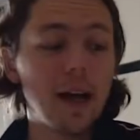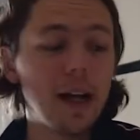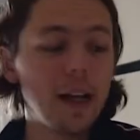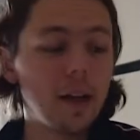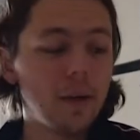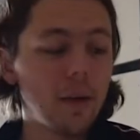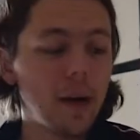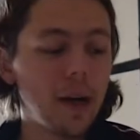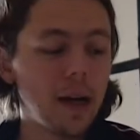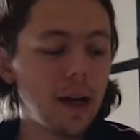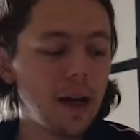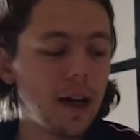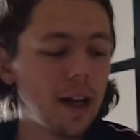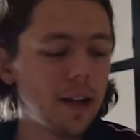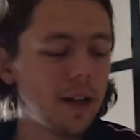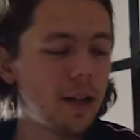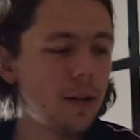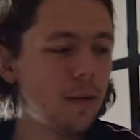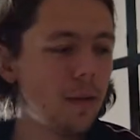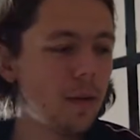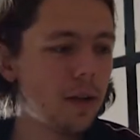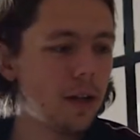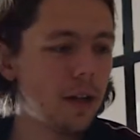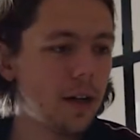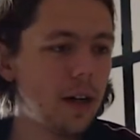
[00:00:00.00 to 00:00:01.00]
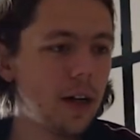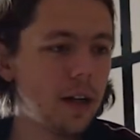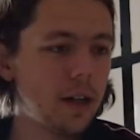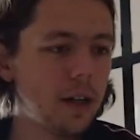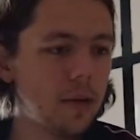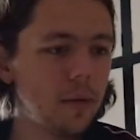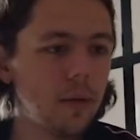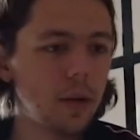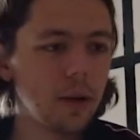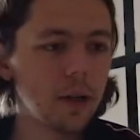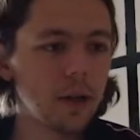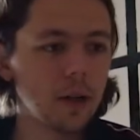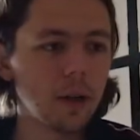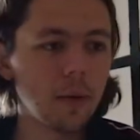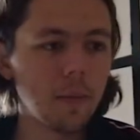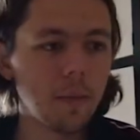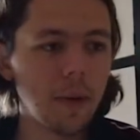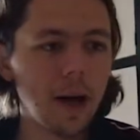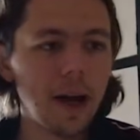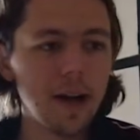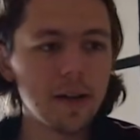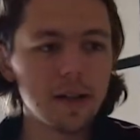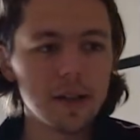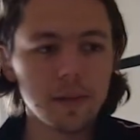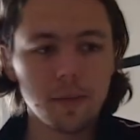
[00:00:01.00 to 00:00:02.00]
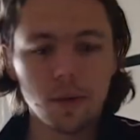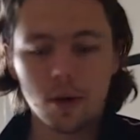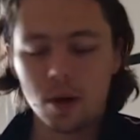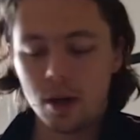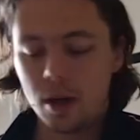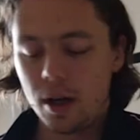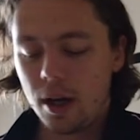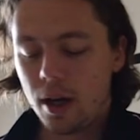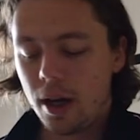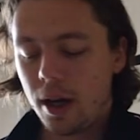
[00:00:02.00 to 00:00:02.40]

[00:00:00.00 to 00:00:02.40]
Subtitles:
Anyway, I don't know what I can compare it to, but